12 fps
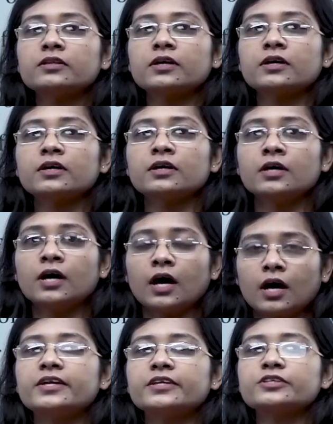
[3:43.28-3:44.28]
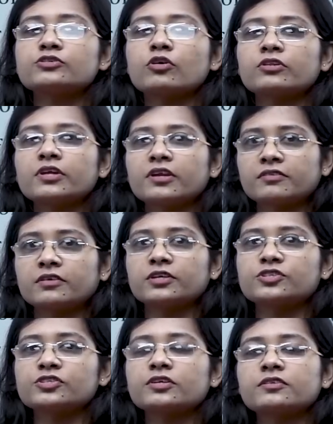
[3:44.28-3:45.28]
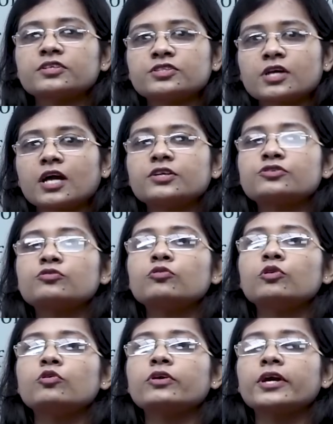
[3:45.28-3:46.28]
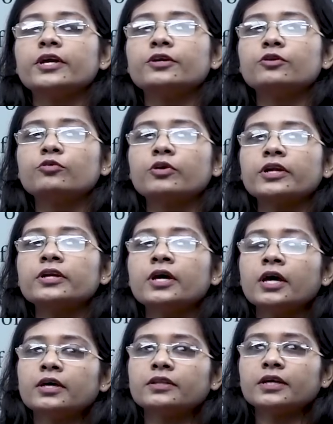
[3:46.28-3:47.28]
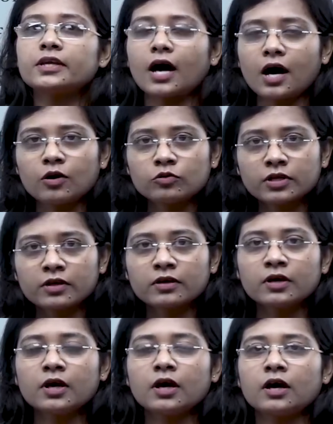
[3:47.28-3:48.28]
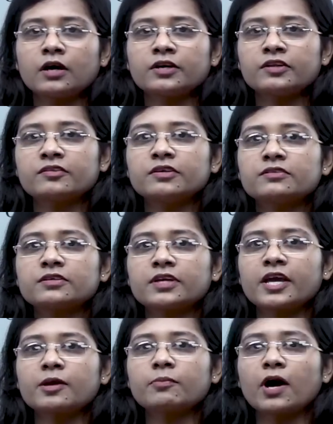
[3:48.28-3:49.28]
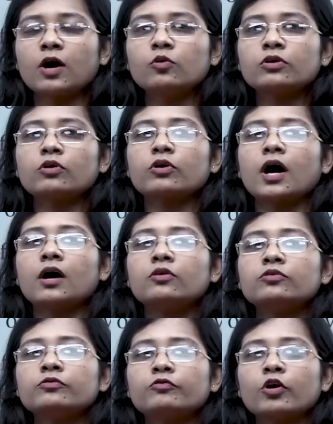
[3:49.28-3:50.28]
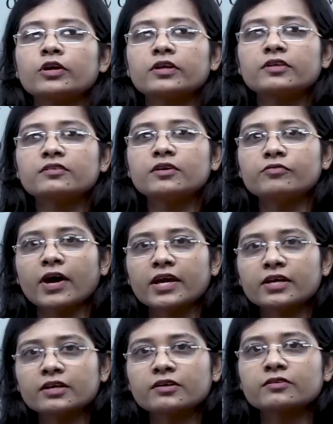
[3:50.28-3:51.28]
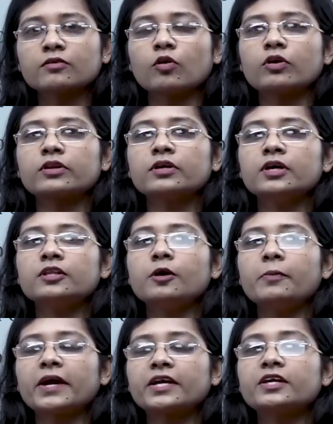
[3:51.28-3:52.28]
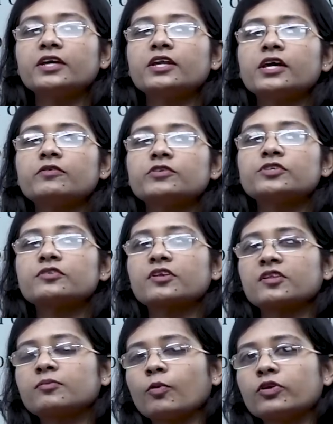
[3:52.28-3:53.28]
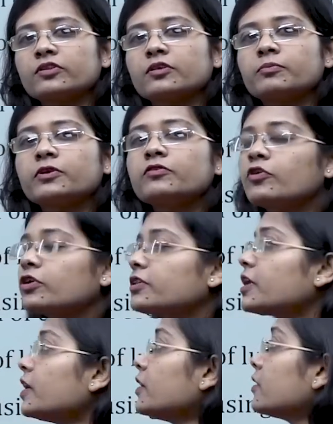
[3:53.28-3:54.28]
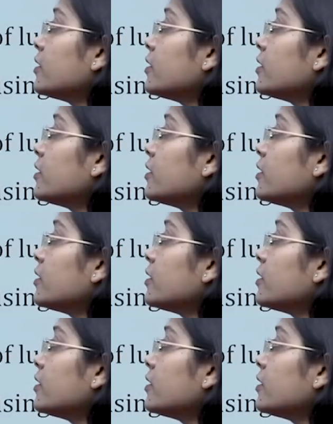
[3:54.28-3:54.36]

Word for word: the scientist or the researchers starts to look into it, that how the disease came out, or how, what is the virus or the bacteria which is responsible for the